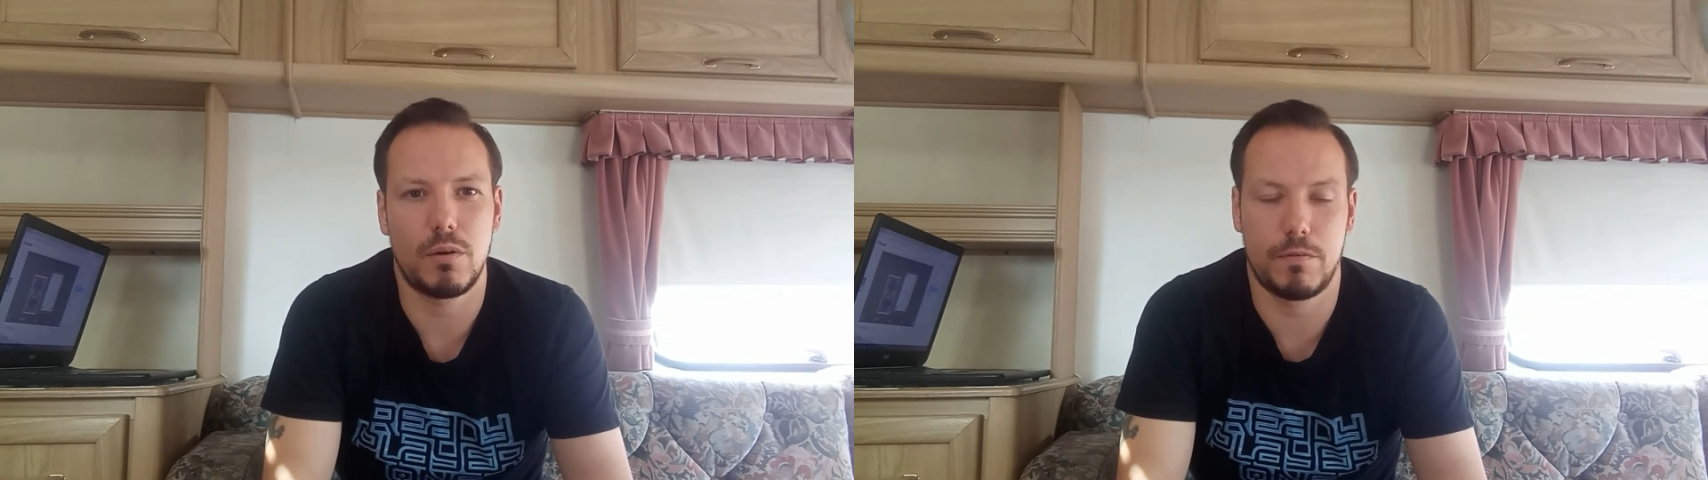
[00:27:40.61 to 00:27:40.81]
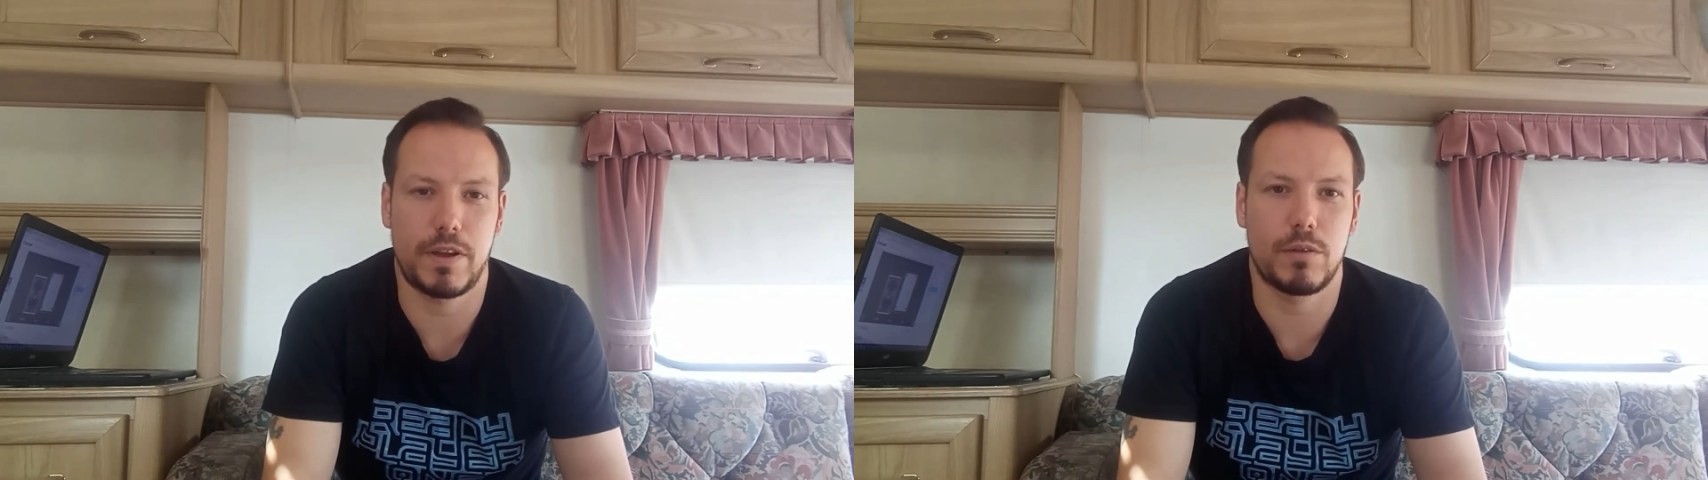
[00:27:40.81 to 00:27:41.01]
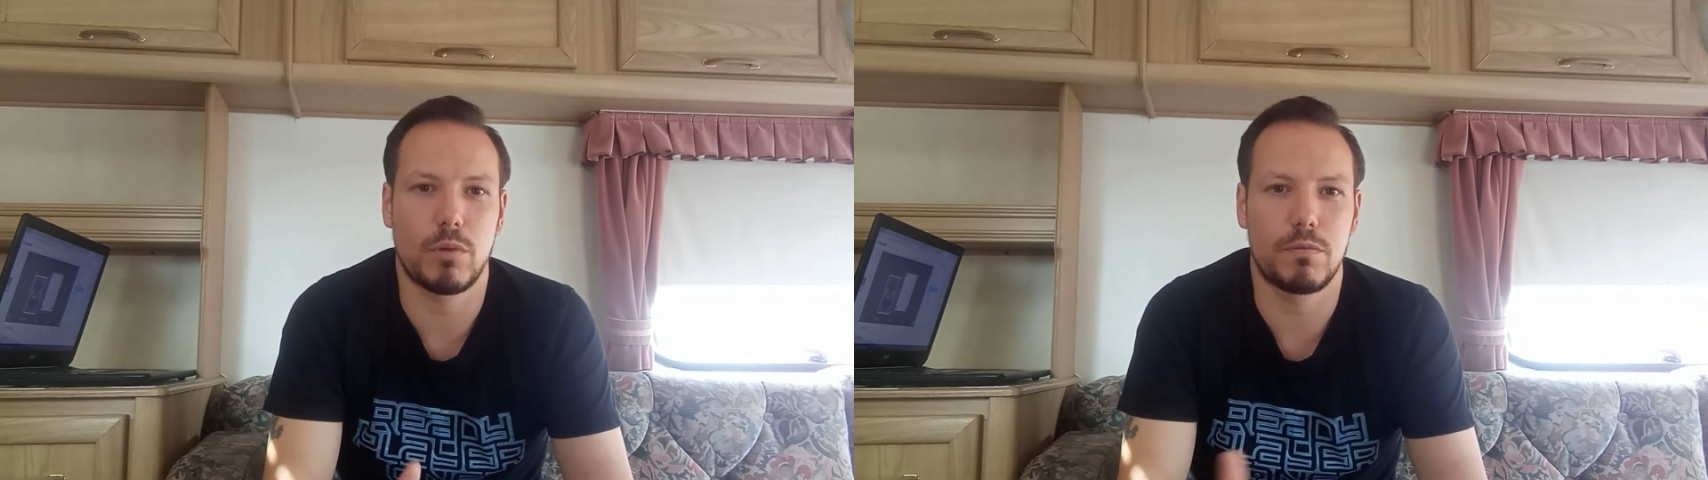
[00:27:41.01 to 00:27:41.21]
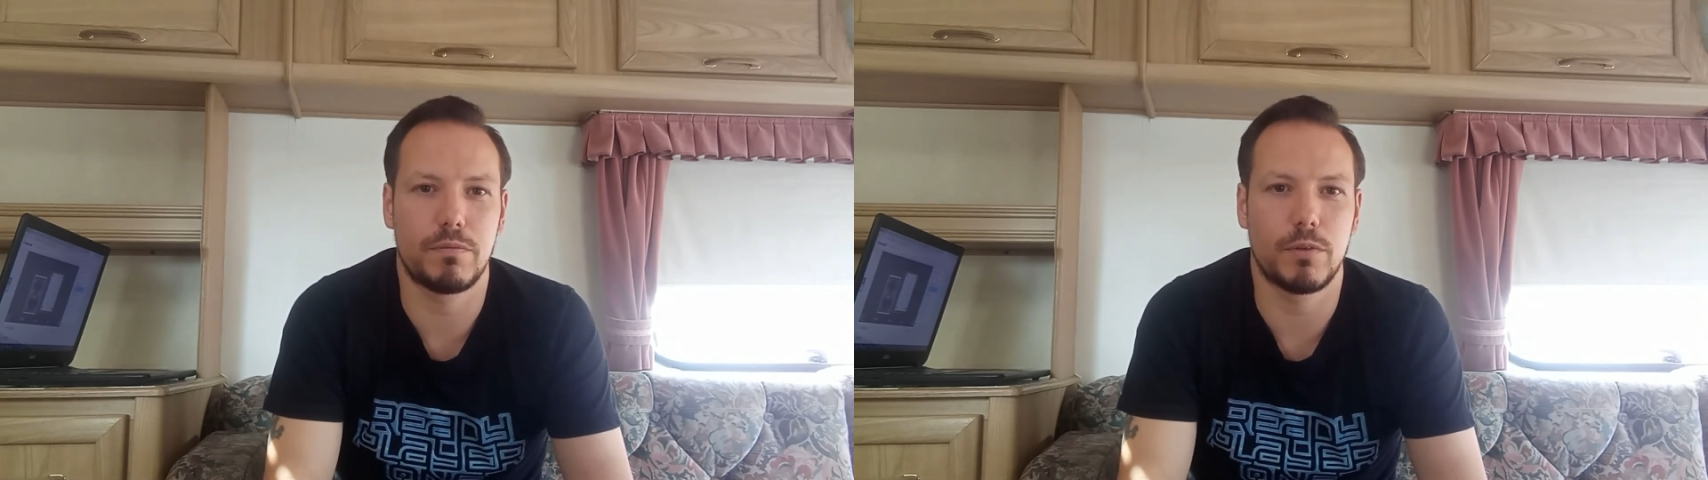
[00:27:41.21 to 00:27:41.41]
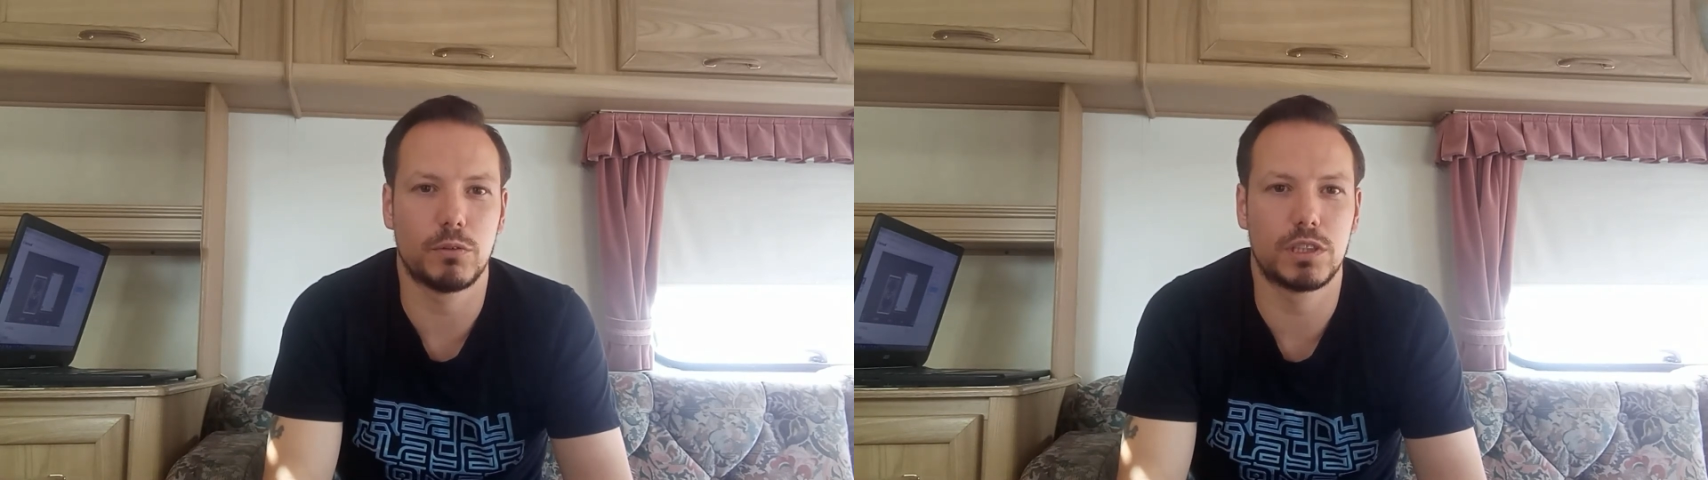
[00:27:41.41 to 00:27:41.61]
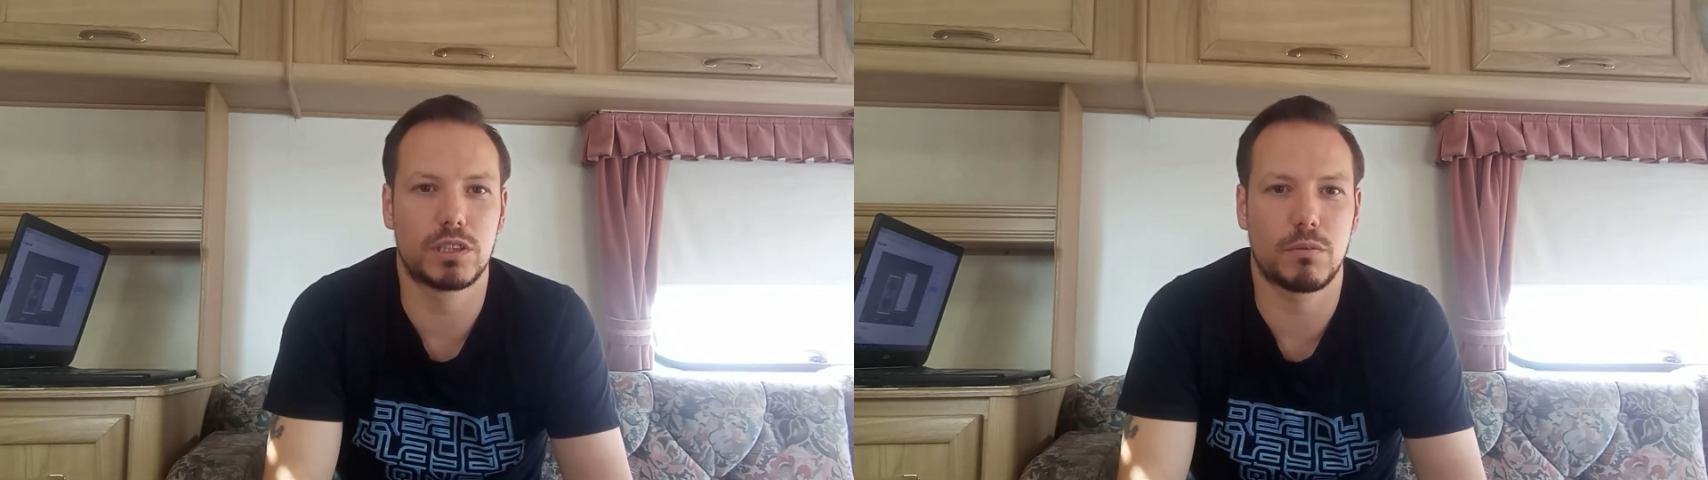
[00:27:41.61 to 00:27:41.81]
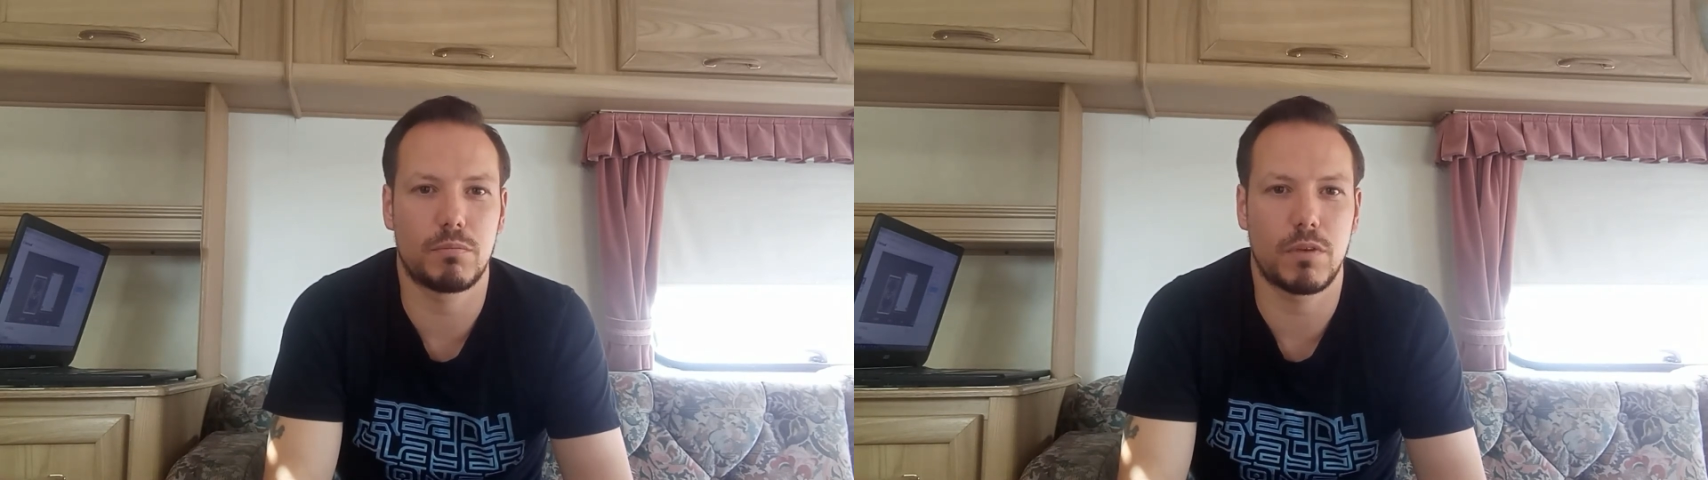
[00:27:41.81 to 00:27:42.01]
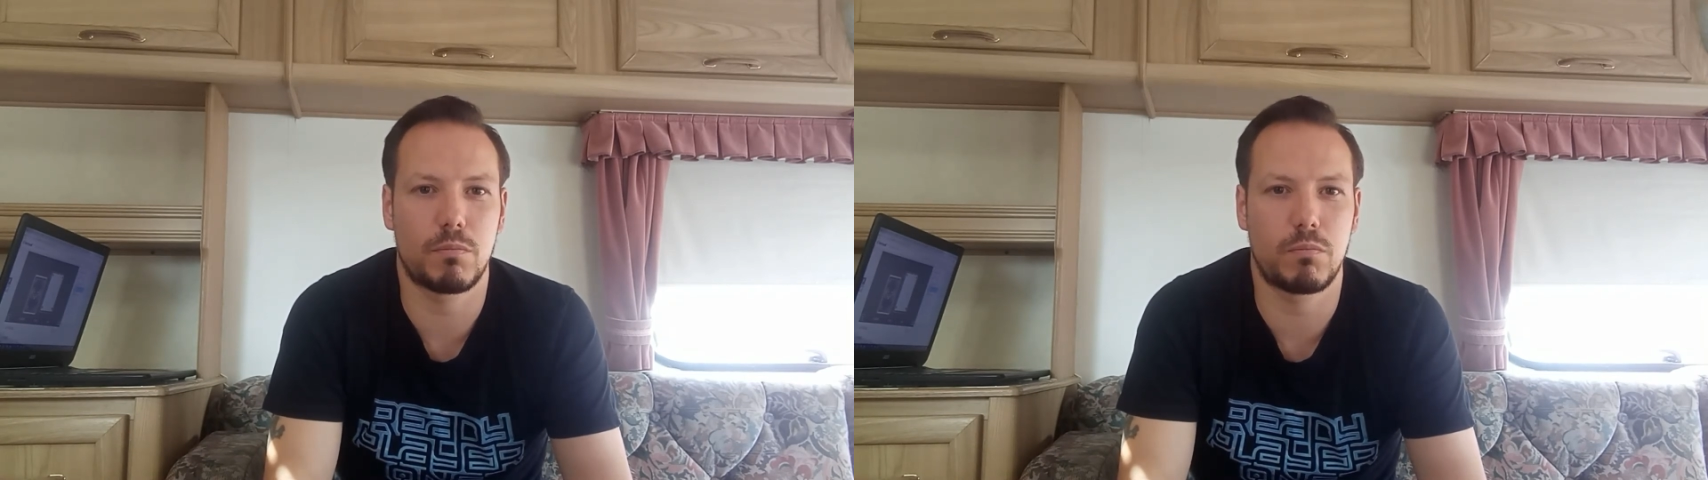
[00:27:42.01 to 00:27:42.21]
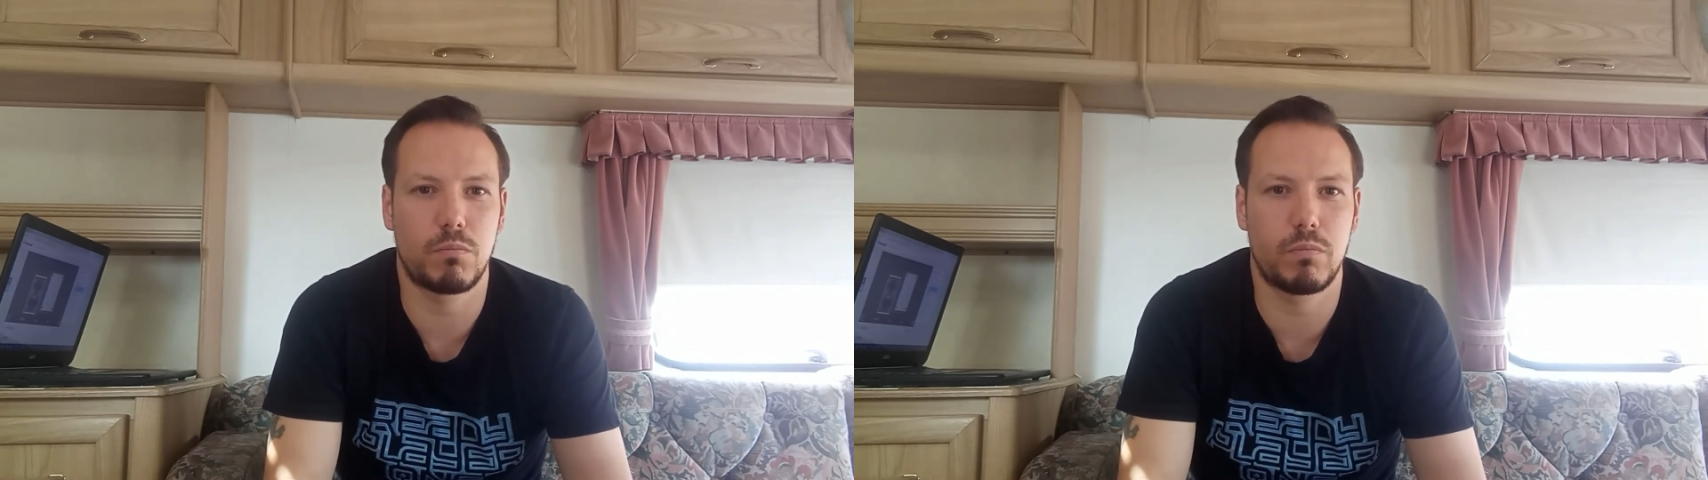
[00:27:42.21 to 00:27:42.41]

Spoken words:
In fact, you might have noticed I've